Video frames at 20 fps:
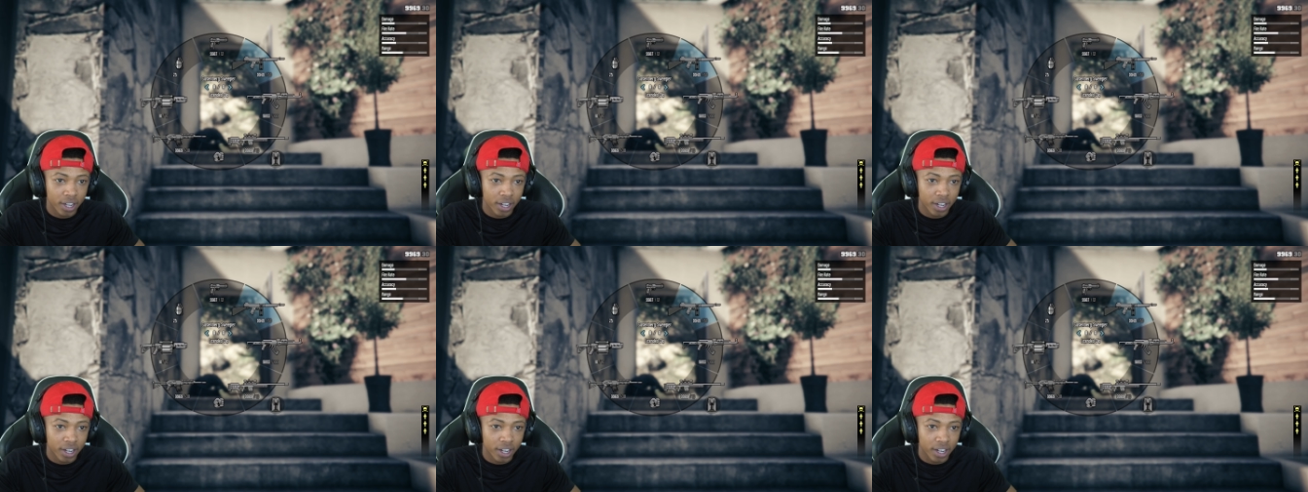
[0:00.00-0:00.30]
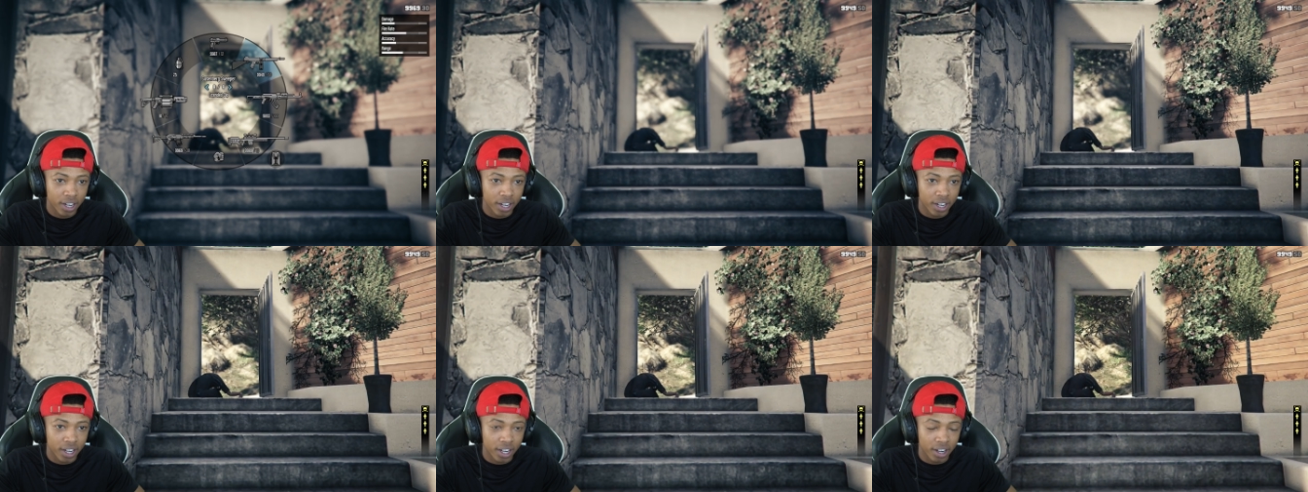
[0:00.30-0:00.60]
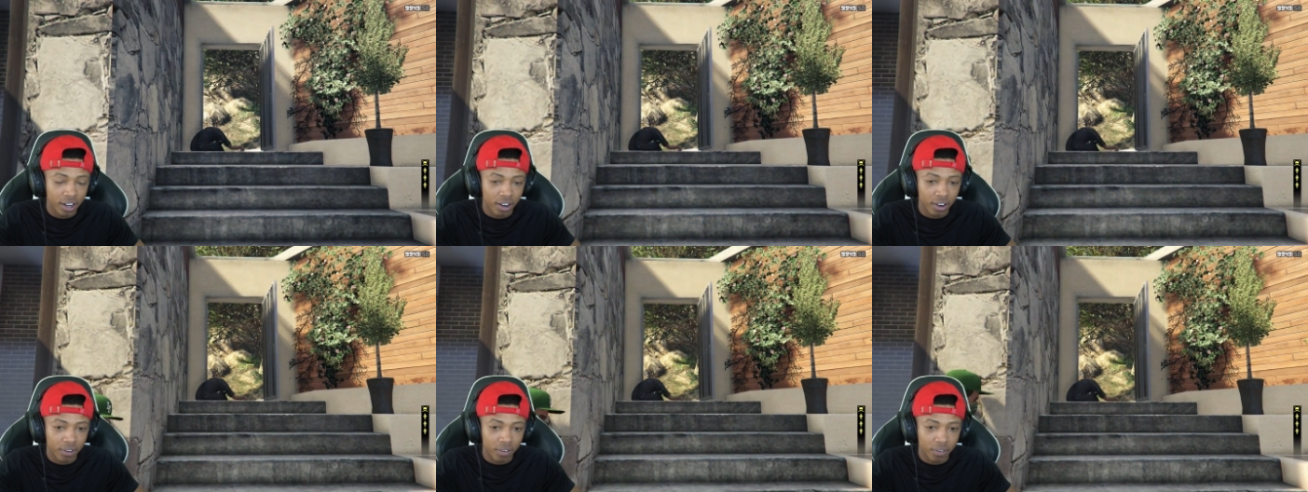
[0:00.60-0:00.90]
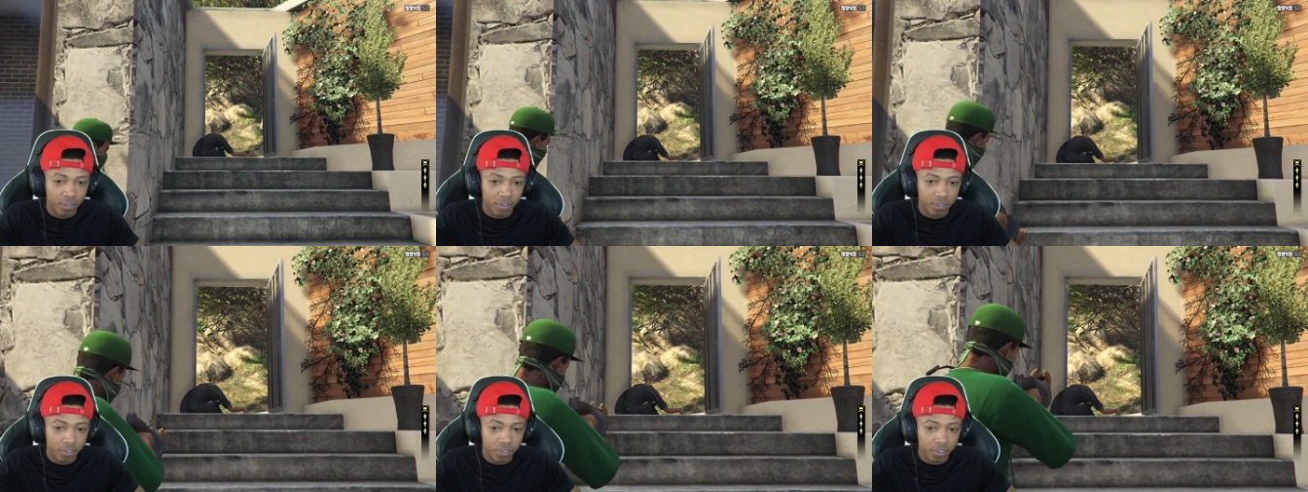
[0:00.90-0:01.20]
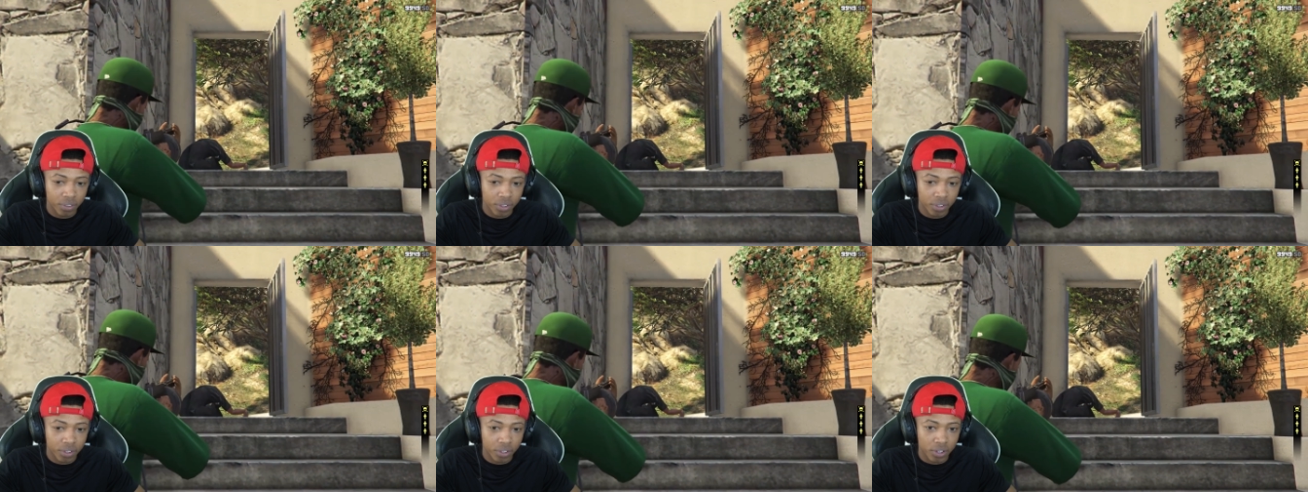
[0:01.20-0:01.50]
Uh.
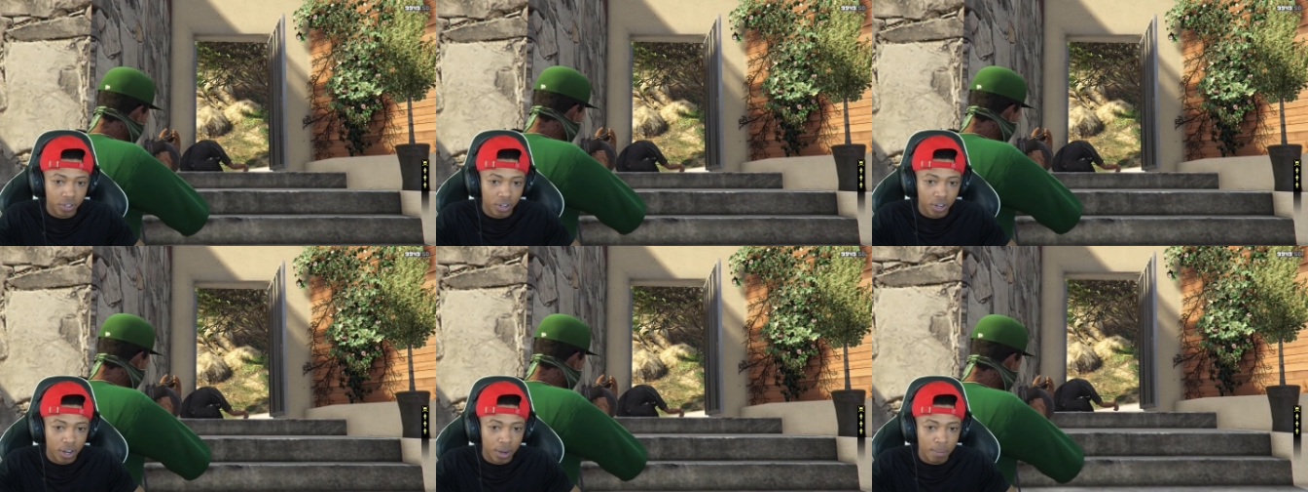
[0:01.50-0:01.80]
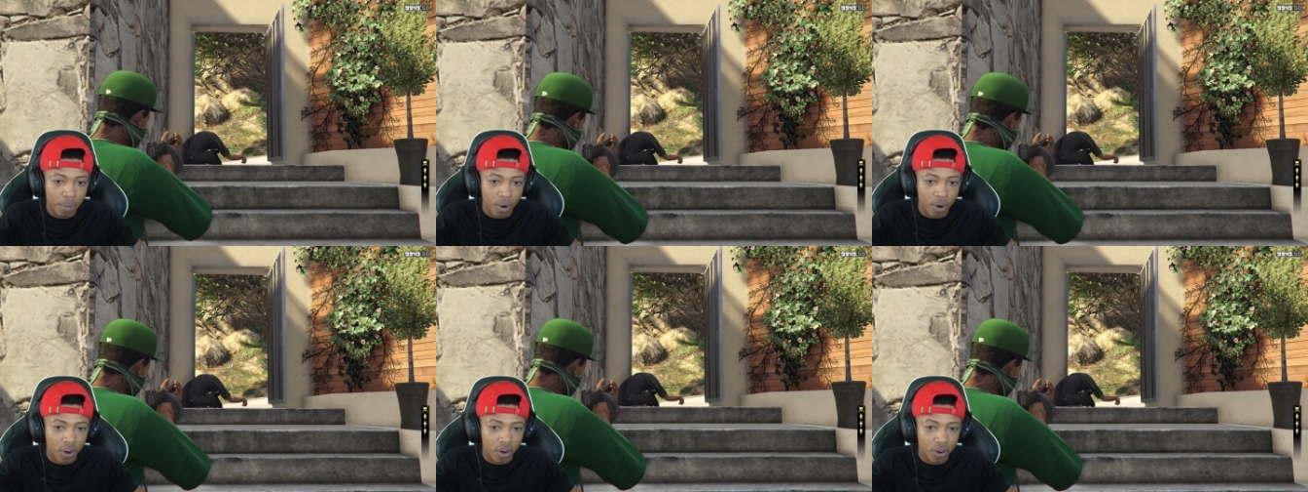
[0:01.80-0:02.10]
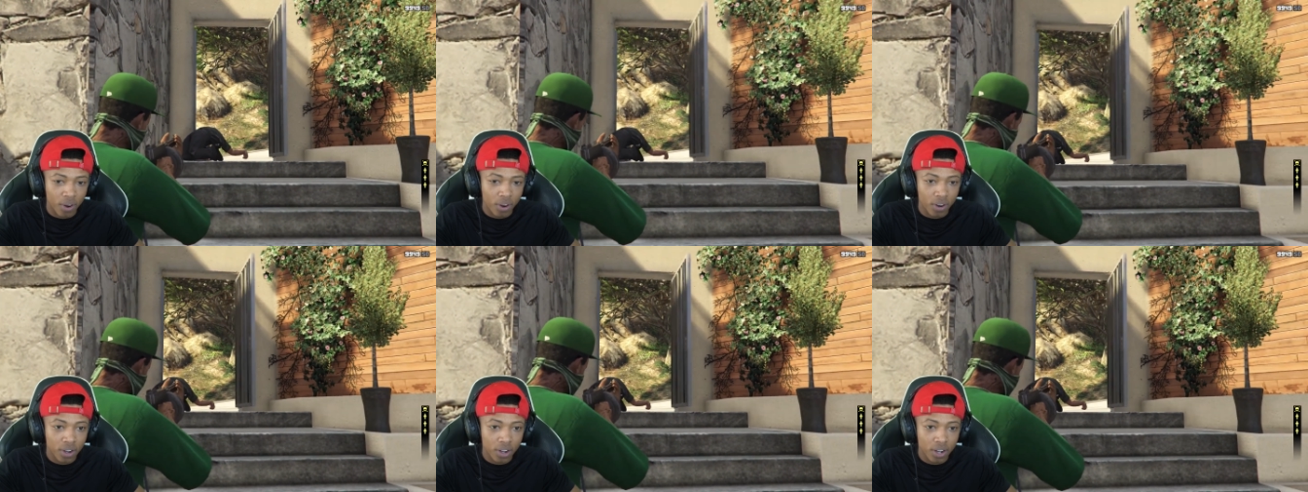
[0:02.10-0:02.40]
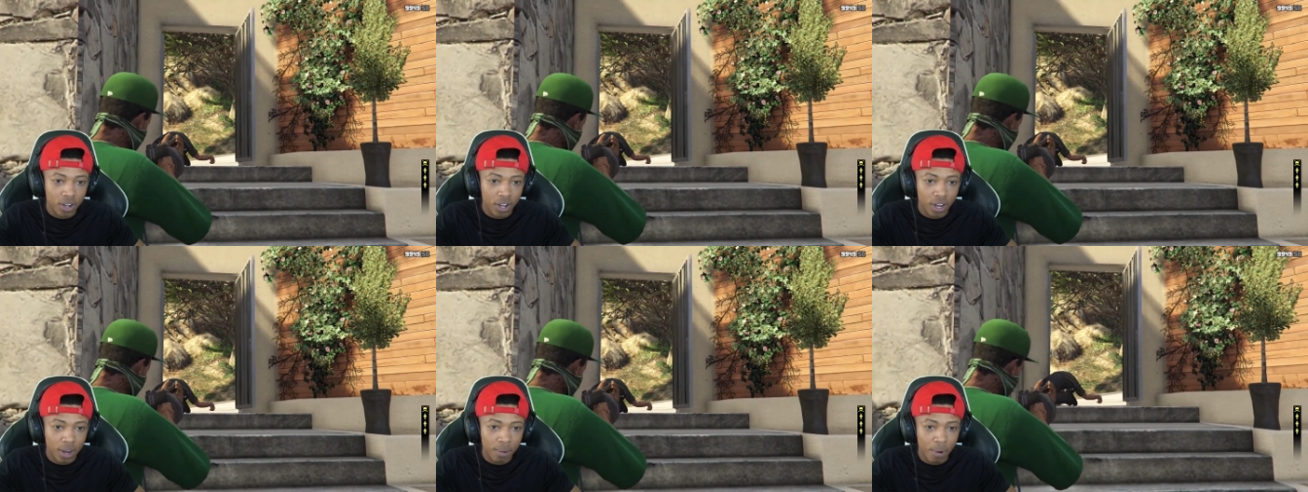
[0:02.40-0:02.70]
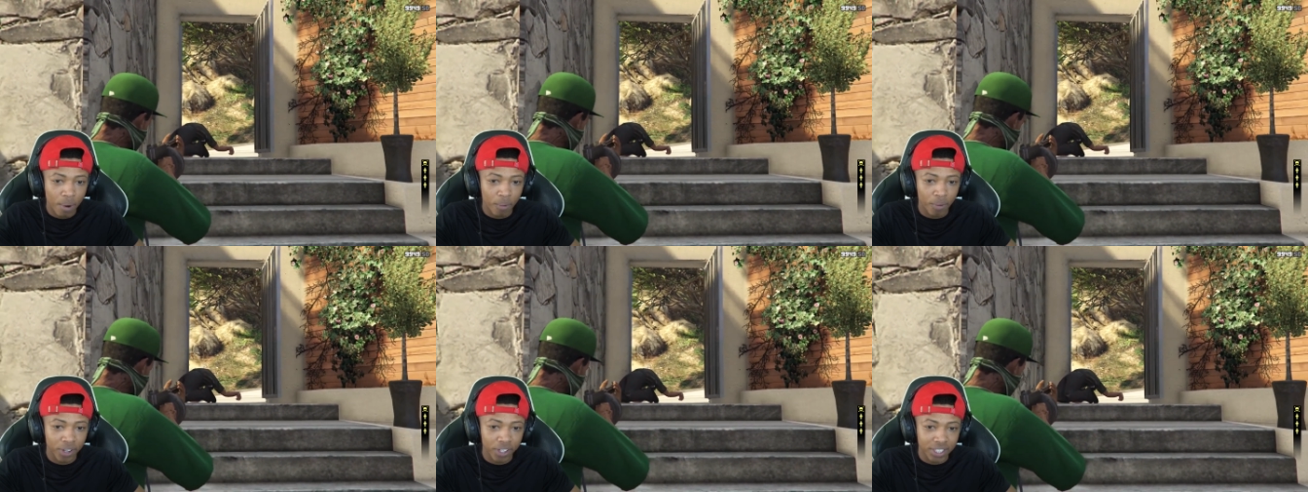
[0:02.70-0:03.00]
Come on. Come
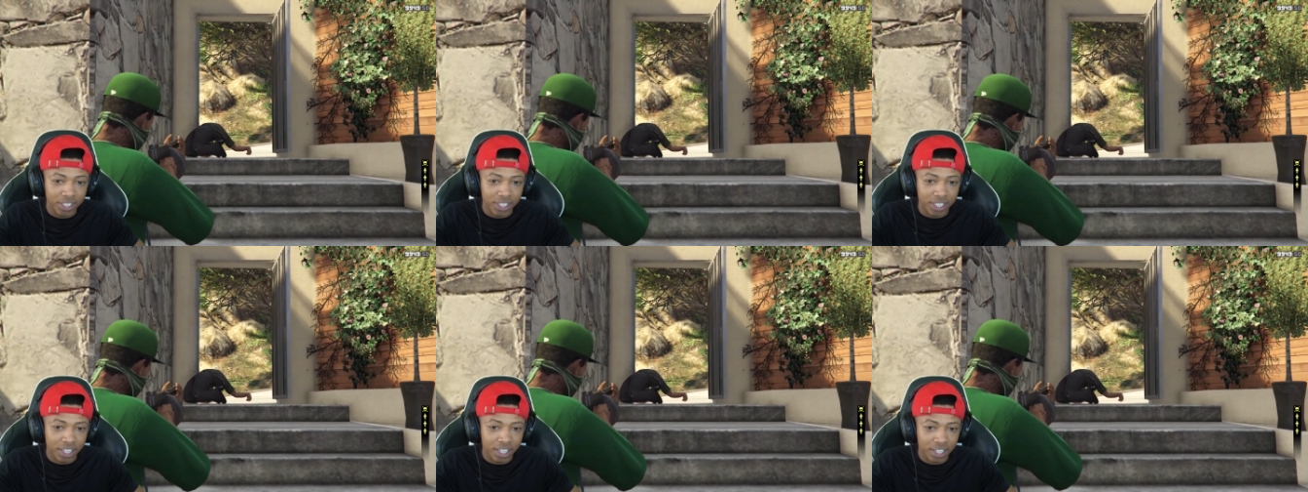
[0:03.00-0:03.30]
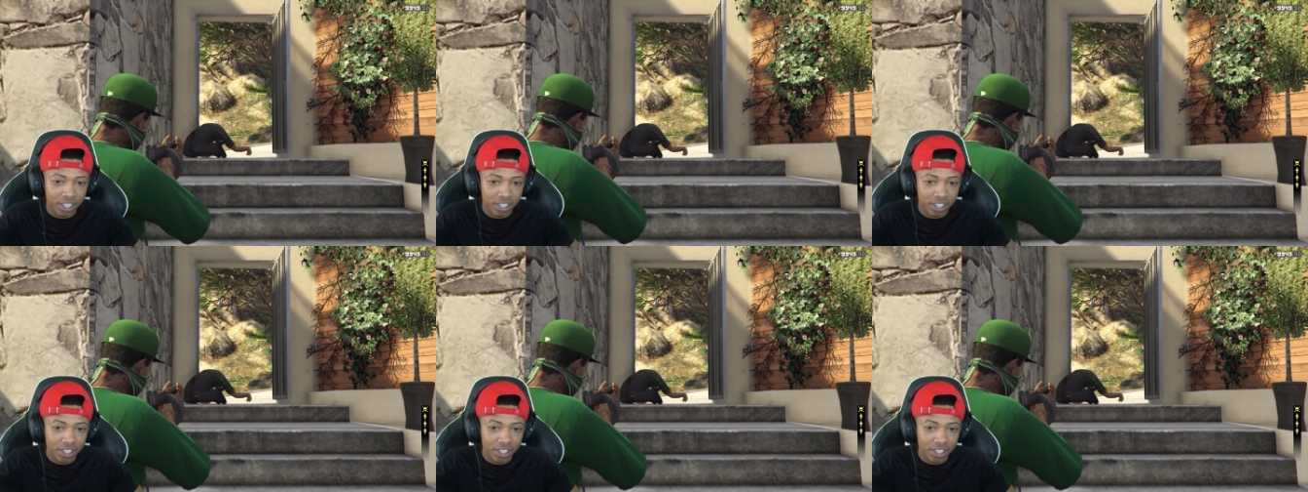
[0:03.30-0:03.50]
on, where is he?